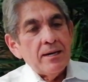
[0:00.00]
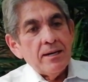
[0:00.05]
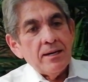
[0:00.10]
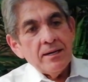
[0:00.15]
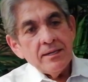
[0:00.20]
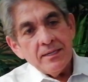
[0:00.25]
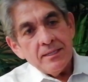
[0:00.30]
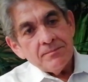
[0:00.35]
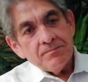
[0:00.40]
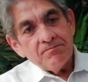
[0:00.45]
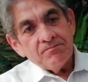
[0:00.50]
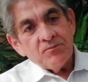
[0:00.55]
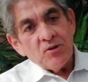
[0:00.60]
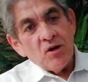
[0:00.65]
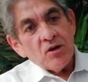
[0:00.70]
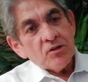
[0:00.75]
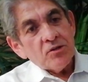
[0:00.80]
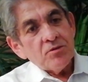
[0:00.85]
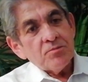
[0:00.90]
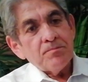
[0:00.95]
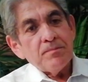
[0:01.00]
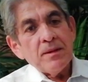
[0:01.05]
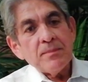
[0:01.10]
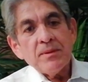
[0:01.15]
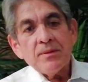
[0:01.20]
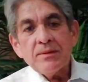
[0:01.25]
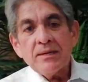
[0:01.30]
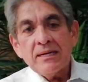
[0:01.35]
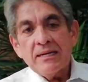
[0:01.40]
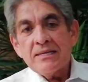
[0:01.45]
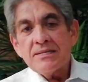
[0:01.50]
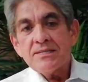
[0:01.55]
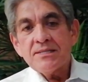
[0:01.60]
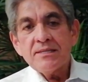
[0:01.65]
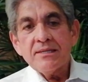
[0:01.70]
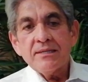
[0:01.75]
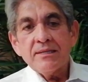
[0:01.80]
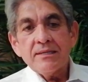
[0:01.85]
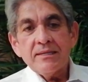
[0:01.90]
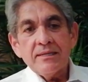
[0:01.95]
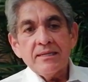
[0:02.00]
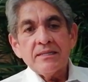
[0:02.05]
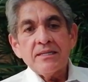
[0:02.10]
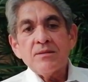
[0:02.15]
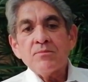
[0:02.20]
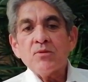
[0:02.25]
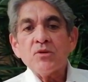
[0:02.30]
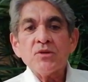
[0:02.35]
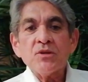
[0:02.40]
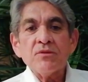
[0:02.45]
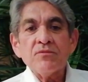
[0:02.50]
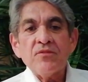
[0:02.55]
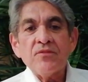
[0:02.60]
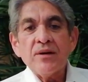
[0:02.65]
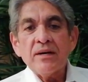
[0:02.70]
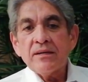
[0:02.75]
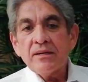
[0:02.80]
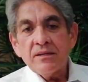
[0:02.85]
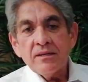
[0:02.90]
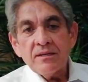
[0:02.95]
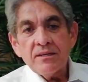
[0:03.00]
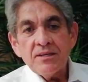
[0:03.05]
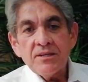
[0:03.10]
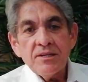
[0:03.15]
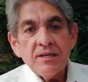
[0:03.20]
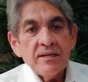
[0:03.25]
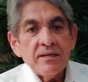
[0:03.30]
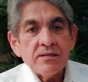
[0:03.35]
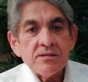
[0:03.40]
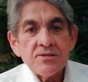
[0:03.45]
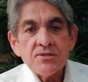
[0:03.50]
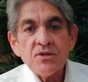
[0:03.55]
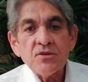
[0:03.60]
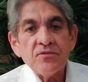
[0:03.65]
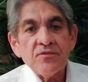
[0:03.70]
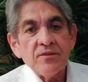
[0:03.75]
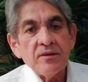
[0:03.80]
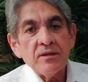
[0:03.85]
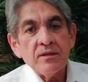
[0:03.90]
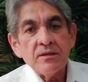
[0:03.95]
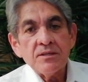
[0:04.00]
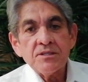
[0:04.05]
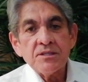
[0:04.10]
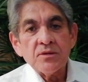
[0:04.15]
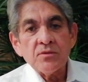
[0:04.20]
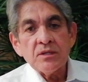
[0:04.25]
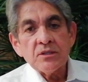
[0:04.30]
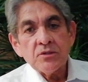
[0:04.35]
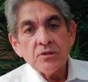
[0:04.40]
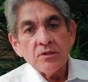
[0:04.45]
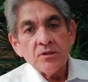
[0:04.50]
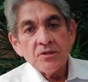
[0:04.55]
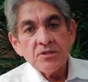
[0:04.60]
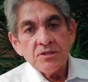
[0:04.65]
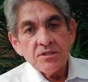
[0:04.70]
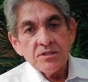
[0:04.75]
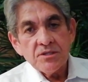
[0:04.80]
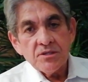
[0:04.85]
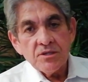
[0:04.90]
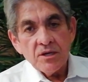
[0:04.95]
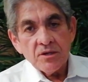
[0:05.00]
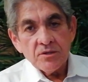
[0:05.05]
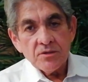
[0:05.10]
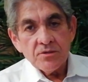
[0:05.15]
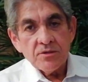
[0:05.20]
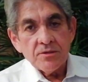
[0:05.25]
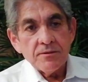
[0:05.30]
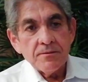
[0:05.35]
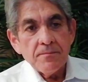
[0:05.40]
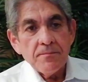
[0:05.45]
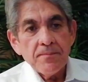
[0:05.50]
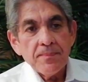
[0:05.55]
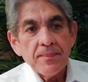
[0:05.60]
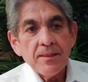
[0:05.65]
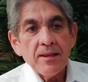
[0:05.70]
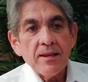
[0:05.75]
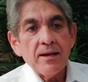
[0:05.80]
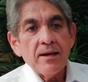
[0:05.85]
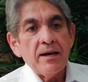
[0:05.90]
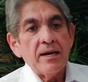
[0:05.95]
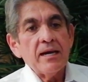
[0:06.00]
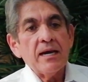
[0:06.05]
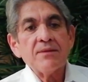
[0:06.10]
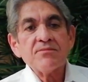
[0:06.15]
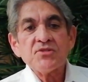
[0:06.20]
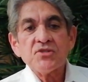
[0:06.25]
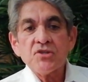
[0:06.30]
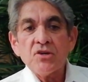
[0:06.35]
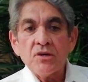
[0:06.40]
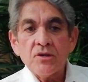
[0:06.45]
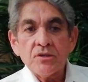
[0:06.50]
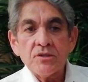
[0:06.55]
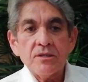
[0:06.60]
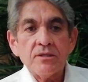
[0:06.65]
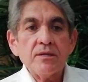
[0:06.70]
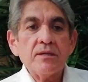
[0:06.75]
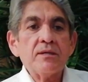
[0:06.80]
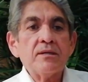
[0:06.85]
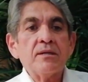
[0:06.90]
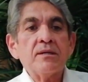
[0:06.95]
I am Dr. Pepe Valencia, and in more than 40 years of gerontologist doctor, I have sought